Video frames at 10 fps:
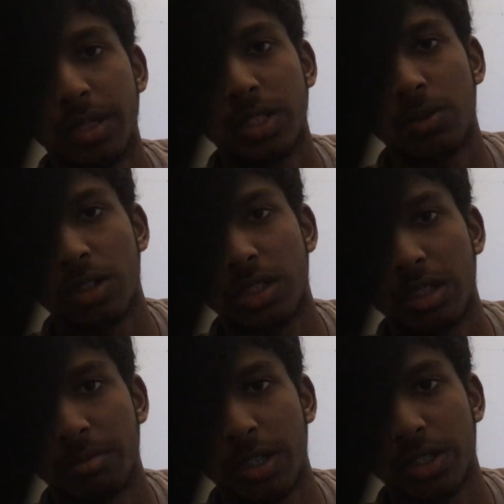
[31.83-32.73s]
binge
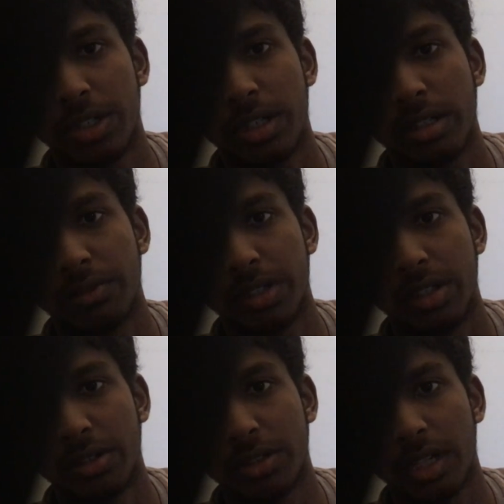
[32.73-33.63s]
watching my critical
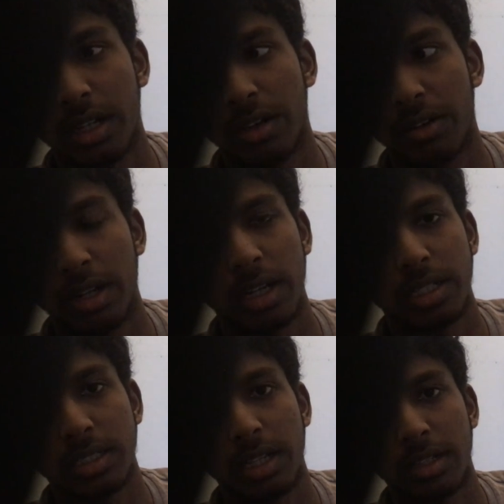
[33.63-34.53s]
videos, I now
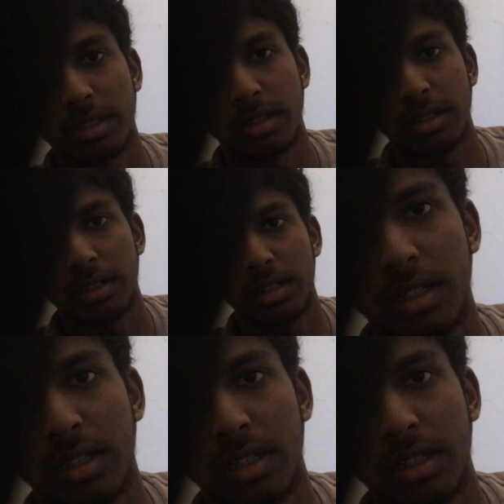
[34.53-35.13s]
realize that